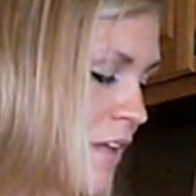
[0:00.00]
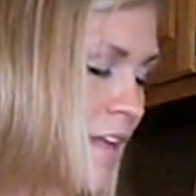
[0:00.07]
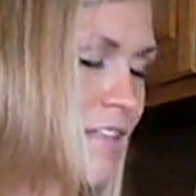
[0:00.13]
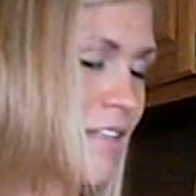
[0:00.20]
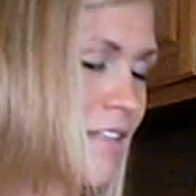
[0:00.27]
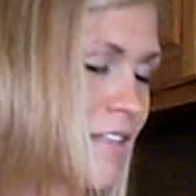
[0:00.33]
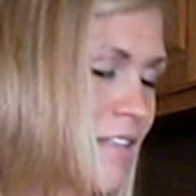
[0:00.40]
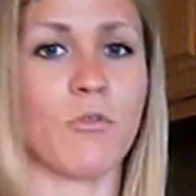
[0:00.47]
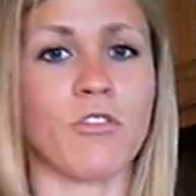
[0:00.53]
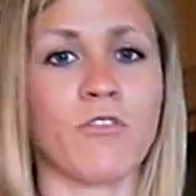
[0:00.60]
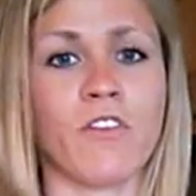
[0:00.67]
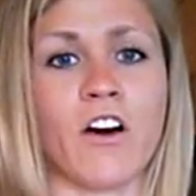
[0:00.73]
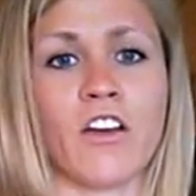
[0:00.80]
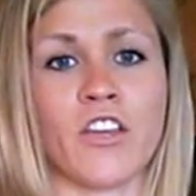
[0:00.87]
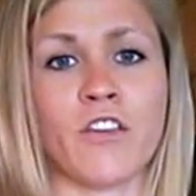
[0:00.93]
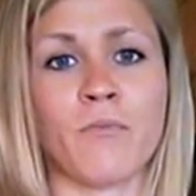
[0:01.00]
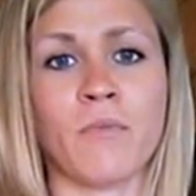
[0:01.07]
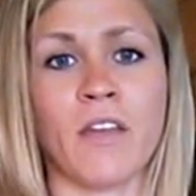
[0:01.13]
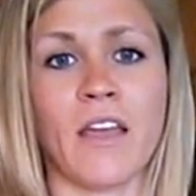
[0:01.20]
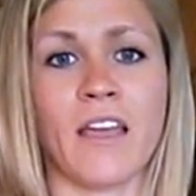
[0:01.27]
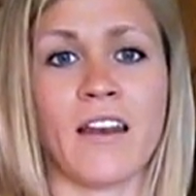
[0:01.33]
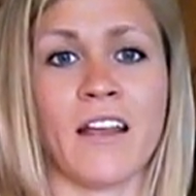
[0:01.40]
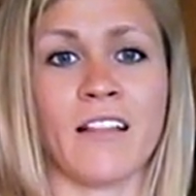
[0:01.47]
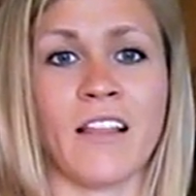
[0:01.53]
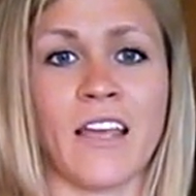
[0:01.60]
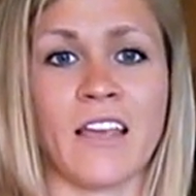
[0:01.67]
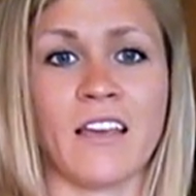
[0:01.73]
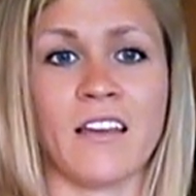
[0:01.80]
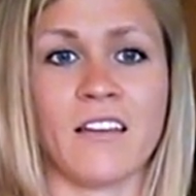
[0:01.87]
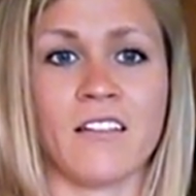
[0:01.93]
it's a lot more volume, and I
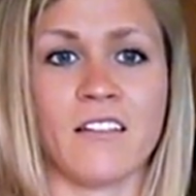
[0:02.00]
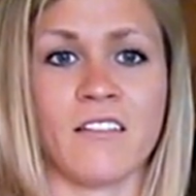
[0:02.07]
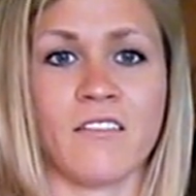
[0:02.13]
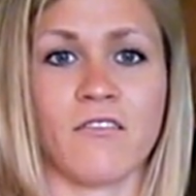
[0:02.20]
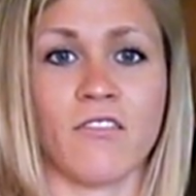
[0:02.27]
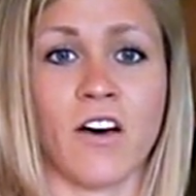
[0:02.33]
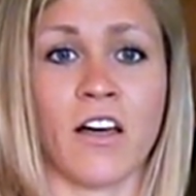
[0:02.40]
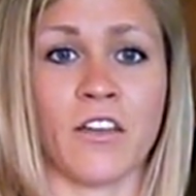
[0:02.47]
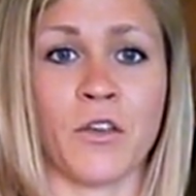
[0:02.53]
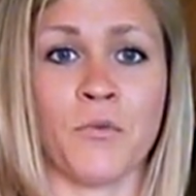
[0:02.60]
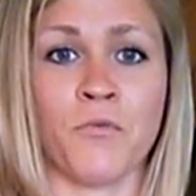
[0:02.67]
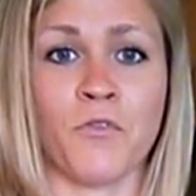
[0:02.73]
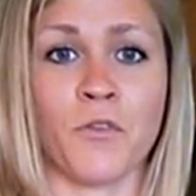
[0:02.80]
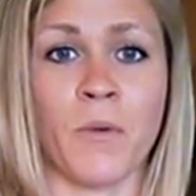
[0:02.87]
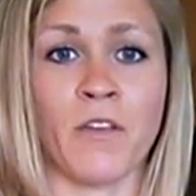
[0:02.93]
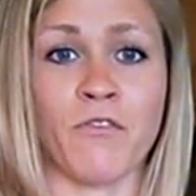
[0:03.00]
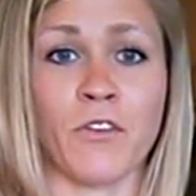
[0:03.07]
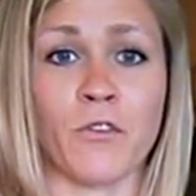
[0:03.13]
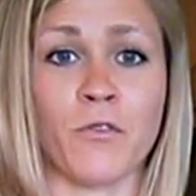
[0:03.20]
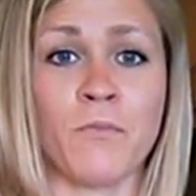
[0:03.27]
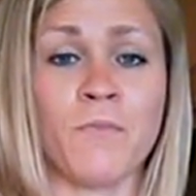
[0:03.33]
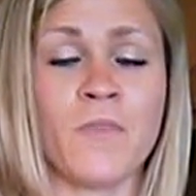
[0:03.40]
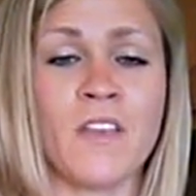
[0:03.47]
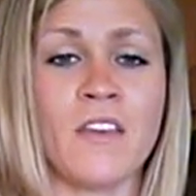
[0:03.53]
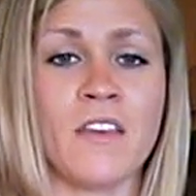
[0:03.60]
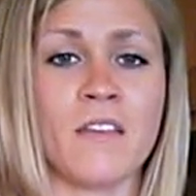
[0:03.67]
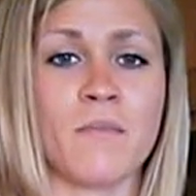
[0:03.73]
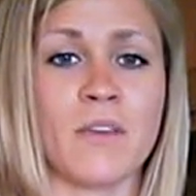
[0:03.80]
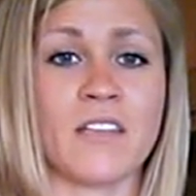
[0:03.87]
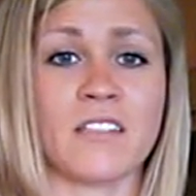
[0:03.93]
like volume for my food
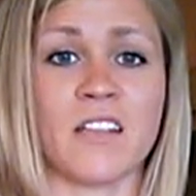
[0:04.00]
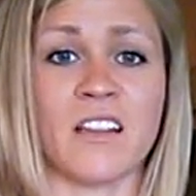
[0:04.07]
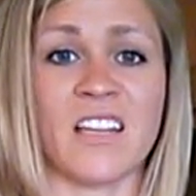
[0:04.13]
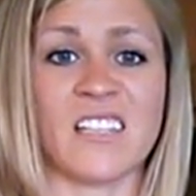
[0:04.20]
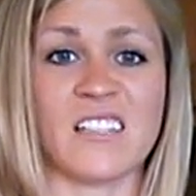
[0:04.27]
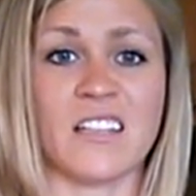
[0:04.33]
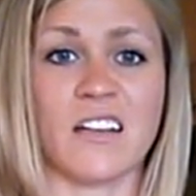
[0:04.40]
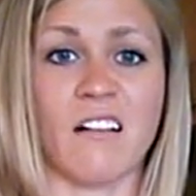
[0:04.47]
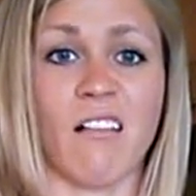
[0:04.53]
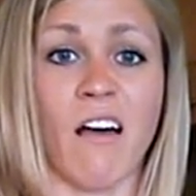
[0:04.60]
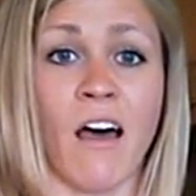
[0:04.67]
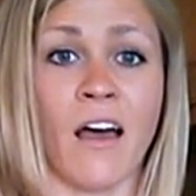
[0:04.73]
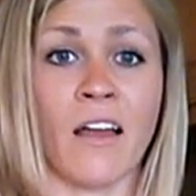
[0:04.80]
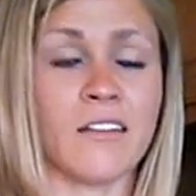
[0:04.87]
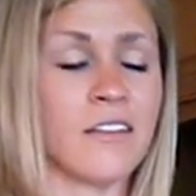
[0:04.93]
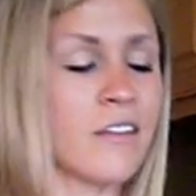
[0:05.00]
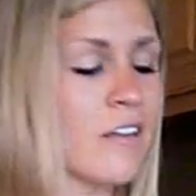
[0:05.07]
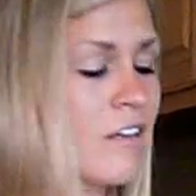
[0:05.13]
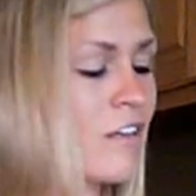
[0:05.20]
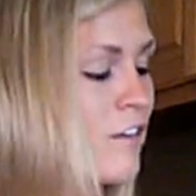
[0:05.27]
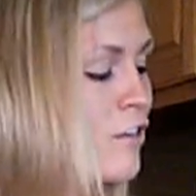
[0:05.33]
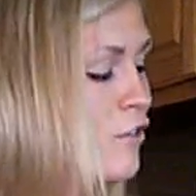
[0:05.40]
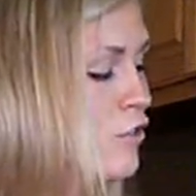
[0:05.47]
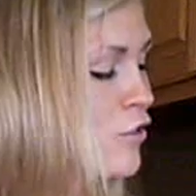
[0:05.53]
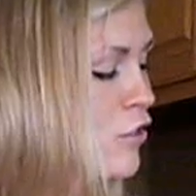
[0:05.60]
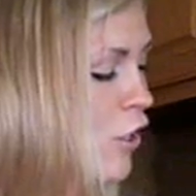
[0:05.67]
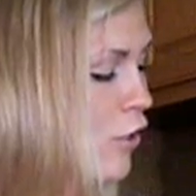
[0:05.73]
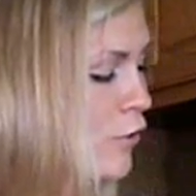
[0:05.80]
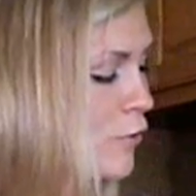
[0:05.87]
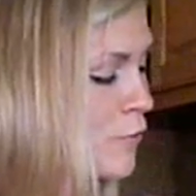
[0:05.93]
because I like to eat a lot.
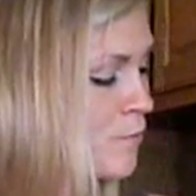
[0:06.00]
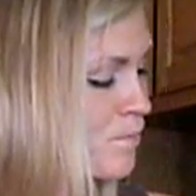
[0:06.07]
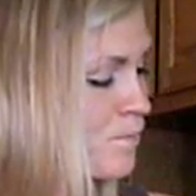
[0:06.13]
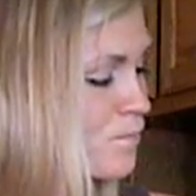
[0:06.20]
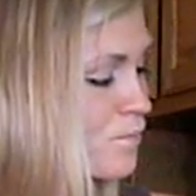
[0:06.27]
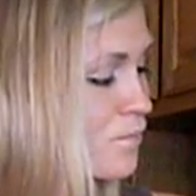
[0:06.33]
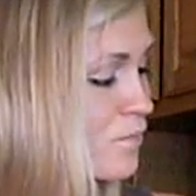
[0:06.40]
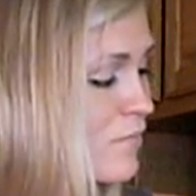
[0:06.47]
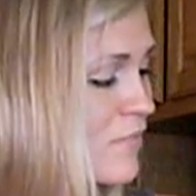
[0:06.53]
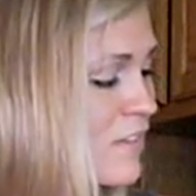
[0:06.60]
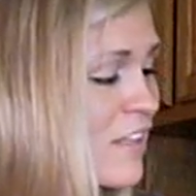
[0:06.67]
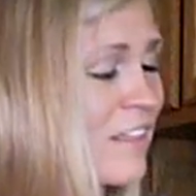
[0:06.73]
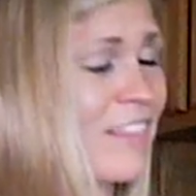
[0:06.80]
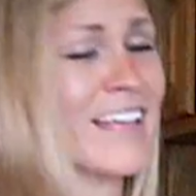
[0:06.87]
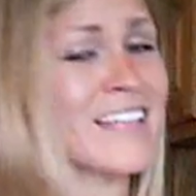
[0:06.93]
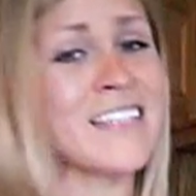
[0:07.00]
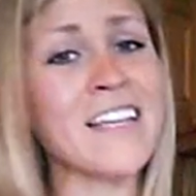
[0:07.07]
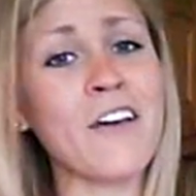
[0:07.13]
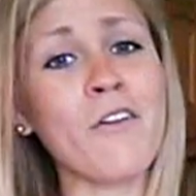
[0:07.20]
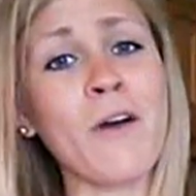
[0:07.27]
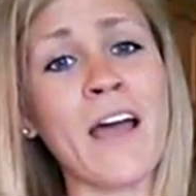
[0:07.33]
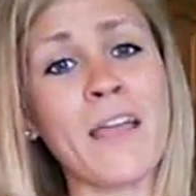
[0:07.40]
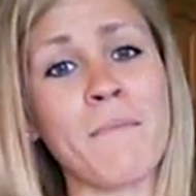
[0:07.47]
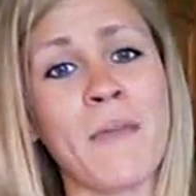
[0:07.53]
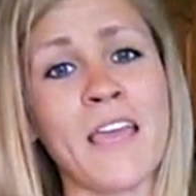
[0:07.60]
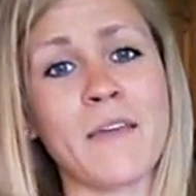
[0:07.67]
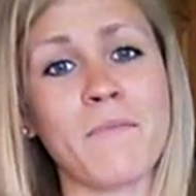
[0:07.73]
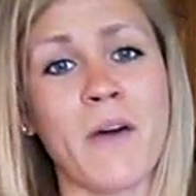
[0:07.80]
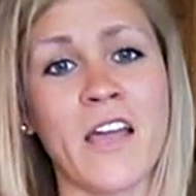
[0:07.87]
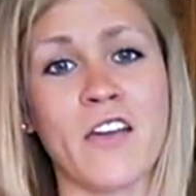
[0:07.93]
So that's how I
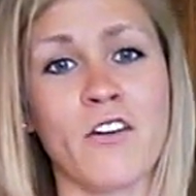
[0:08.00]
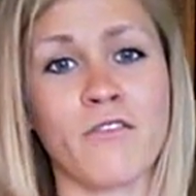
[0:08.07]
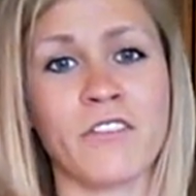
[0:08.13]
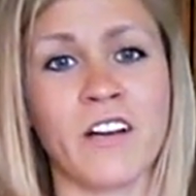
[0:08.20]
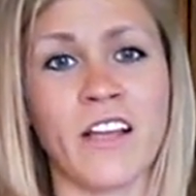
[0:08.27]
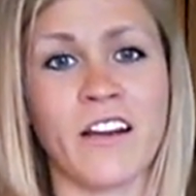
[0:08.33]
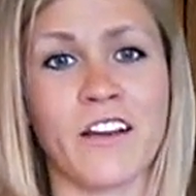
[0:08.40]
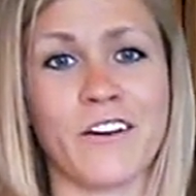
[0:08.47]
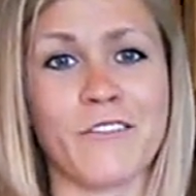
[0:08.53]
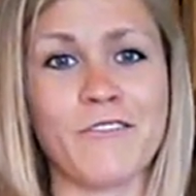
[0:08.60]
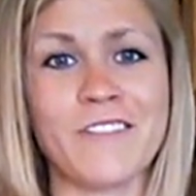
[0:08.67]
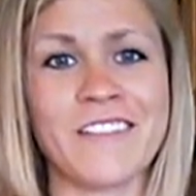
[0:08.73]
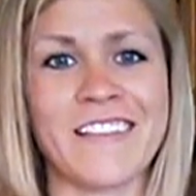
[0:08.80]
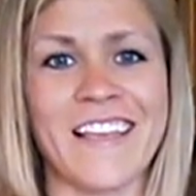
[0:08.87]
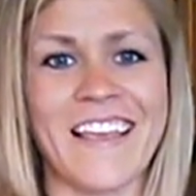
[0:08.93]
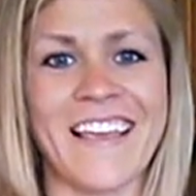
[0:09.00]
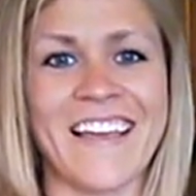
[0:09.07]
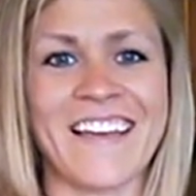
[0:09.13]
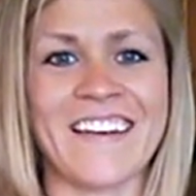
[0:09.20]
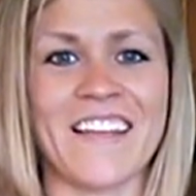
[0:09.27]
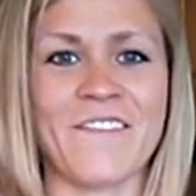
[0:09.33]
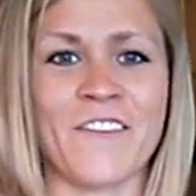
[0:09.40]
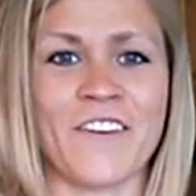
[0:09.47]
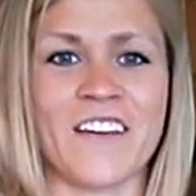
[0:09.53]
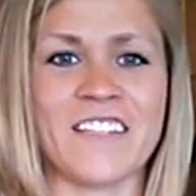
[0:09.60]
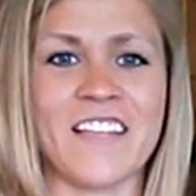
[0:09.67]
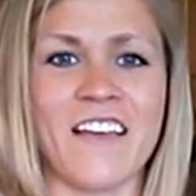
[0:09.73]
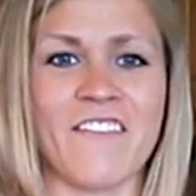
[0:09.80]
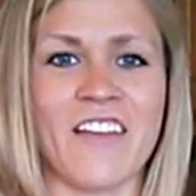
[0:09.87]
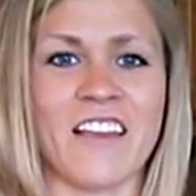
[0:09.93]
make my overnight oats, and if you
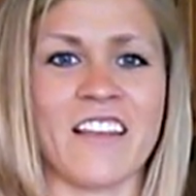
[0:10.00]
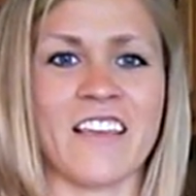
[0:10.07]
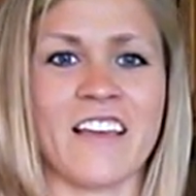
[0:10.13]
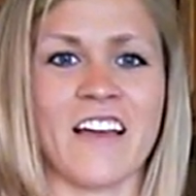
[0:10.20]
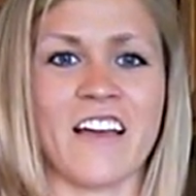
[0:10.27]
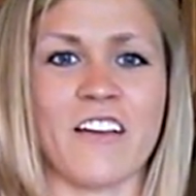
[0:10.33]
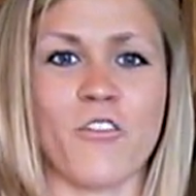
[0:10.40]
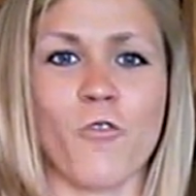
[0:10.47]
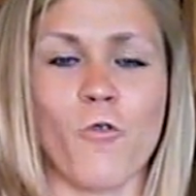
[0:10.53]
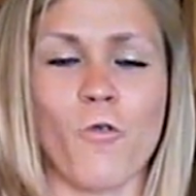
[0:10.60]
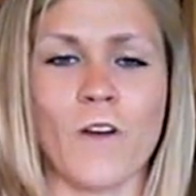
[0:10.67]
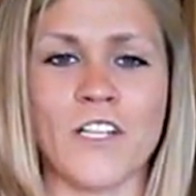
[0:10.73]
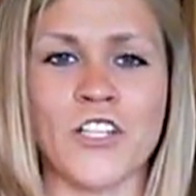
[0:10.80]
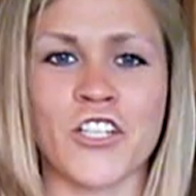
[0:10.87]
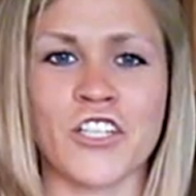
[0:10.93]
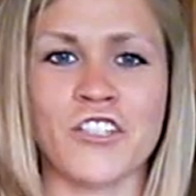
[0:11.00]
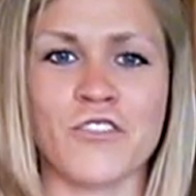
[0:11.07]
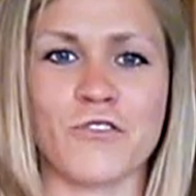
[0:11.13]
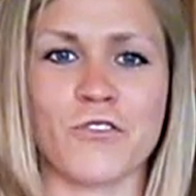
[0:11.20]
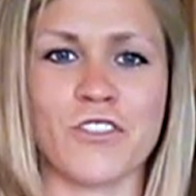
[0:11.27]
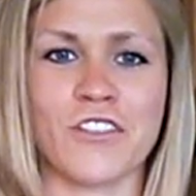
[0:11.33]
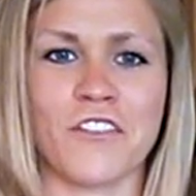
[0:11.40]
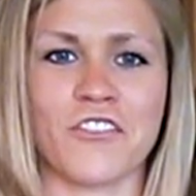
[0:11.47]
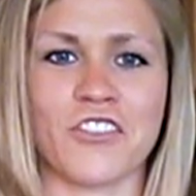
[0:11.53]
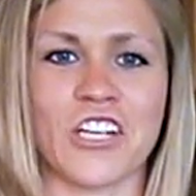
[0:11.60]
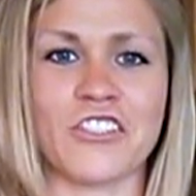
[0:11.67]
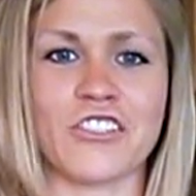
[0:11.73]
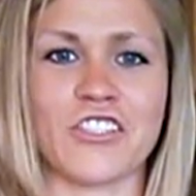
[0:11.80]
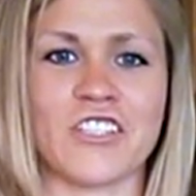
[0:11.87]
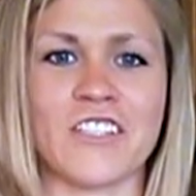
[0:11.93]
guys have any questions or
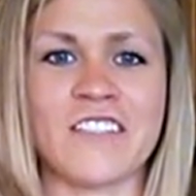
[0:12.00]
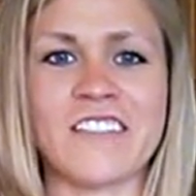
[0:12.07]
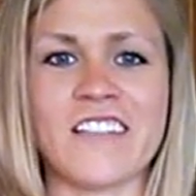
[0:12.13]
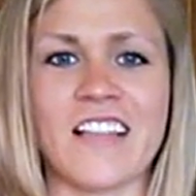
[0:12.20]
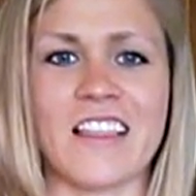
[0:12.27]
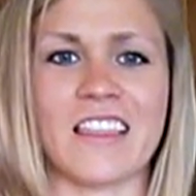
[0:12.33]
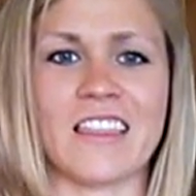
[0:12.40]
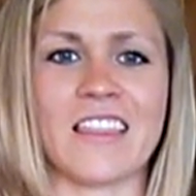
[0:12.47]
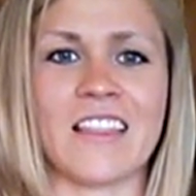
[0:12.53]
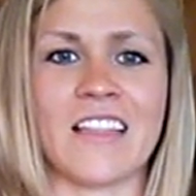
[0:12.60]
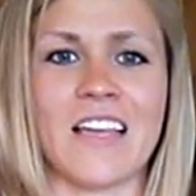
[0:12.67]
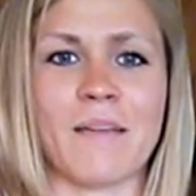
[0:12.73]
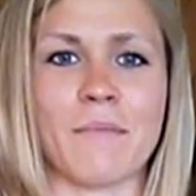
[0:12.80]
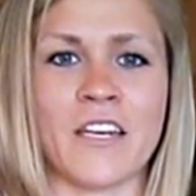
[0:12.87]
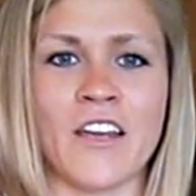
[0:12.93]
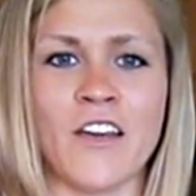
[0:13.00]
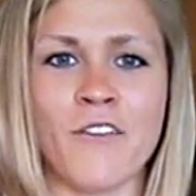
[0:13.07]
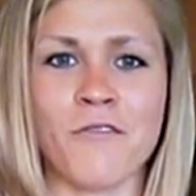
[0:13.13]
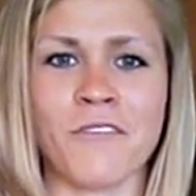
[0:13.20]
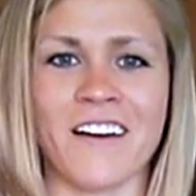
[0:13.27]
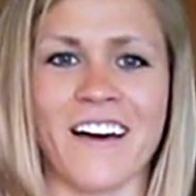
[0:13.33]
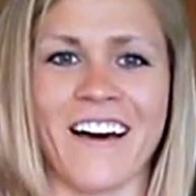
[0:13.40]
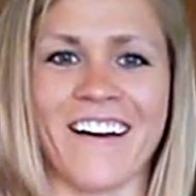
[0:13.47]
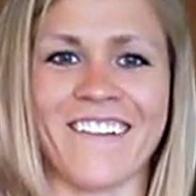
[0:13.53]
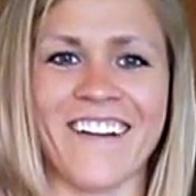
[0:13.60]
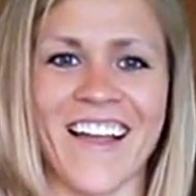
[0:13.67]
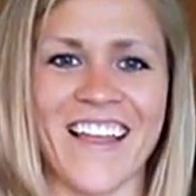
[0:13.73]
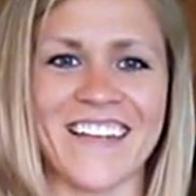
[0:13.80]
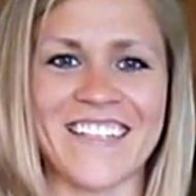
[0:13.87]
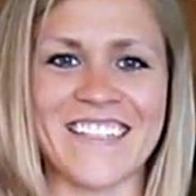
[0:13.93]
suggestions, let me know.
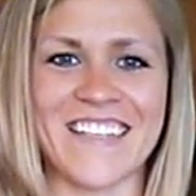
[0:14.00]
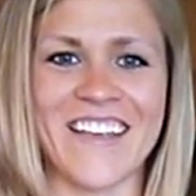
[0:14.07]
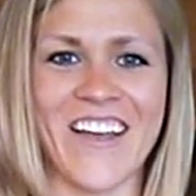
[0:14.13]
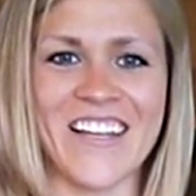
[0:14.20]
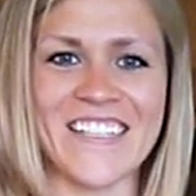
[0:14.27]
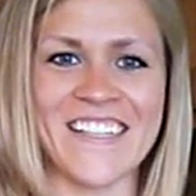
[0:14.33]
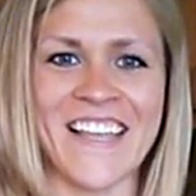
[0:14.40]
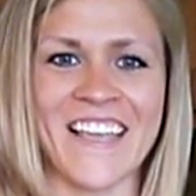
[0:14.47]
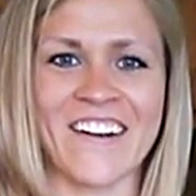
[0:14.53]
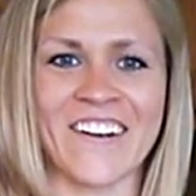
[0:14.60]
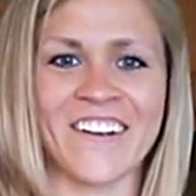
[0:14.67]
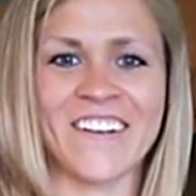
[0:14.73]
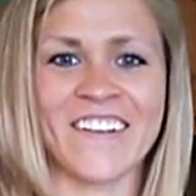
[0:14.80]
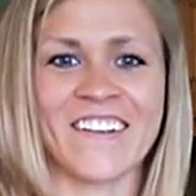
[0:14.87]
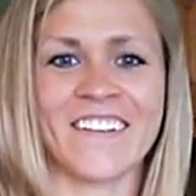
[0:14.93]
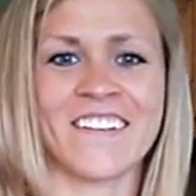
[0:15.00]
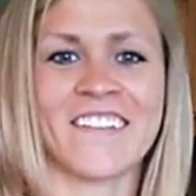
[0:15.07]
Alright, see you guys later.